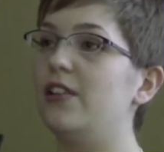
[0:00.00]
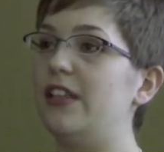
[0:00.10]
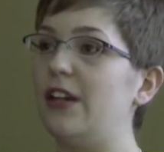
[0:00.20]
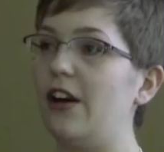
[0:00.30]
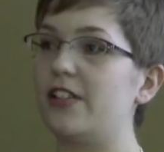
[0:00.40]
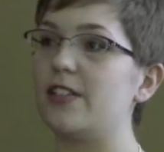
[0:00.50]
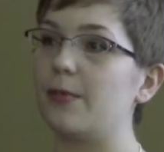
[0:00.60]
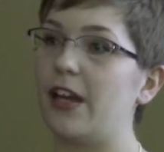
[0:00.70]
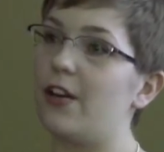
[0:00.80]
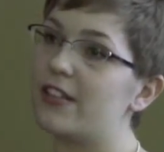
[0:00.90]
the
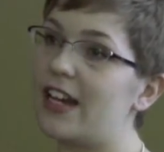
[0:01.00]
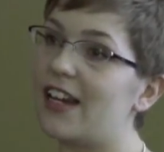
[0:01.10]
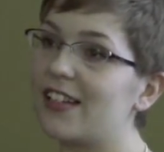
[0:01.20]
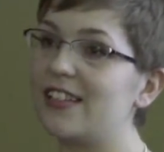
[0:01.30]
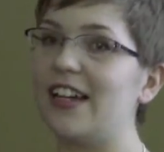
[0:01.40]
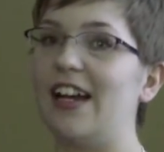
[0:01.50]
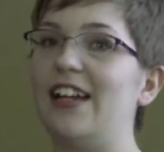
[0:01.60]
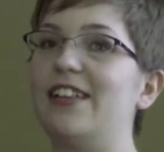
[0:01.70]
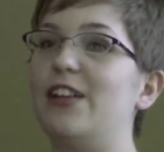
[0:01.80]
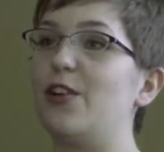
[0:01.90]
Autism Cares Act,
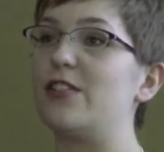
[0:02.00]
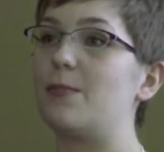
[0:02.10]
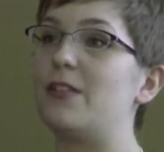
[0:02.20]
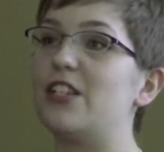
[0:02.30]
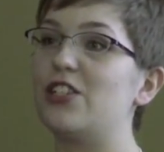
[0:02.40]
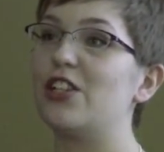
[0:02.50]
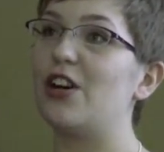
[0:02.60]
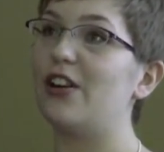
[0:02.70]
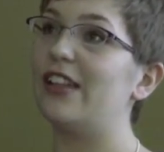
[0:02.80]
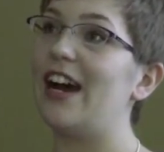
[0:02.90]
and there is a petition
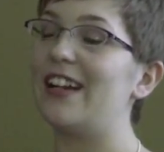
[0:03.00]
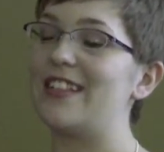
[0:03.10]
online.